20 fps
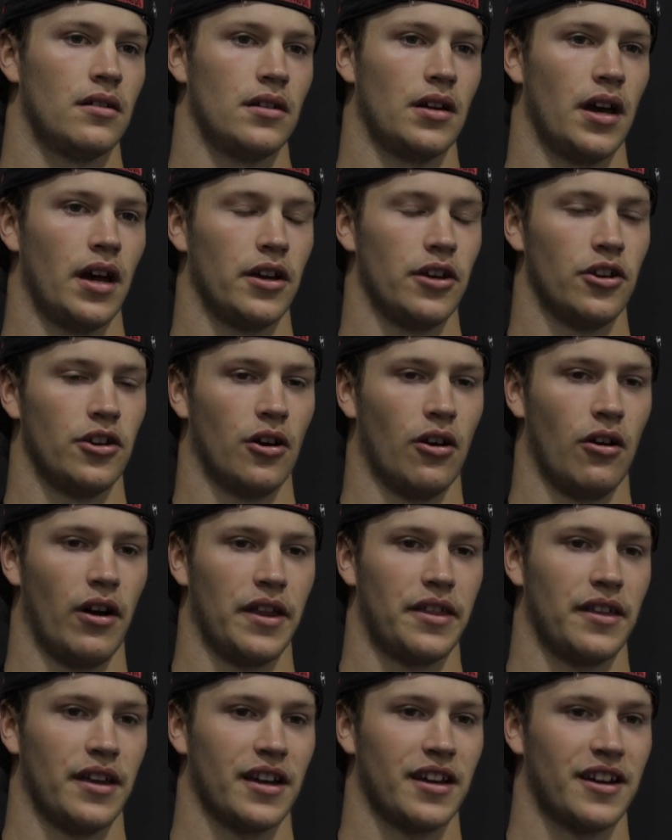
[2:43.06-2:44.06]
Yeah, you know,
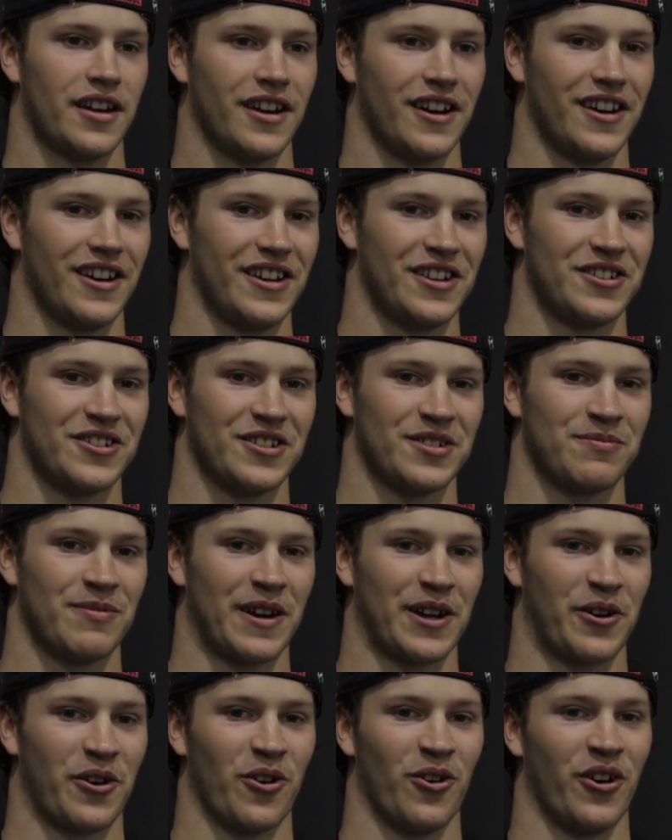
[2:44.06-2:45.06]
I think it's just
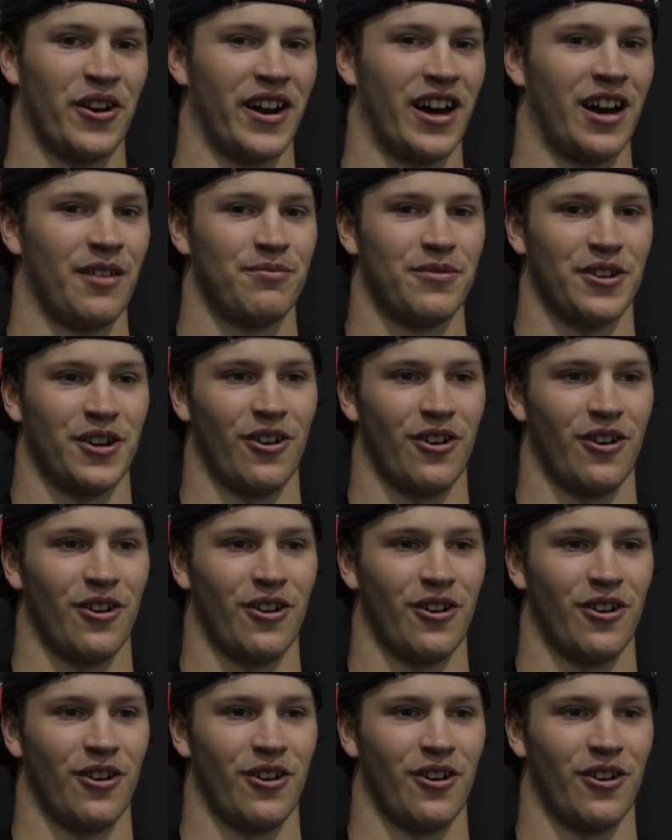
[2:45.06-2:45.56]
by growing up.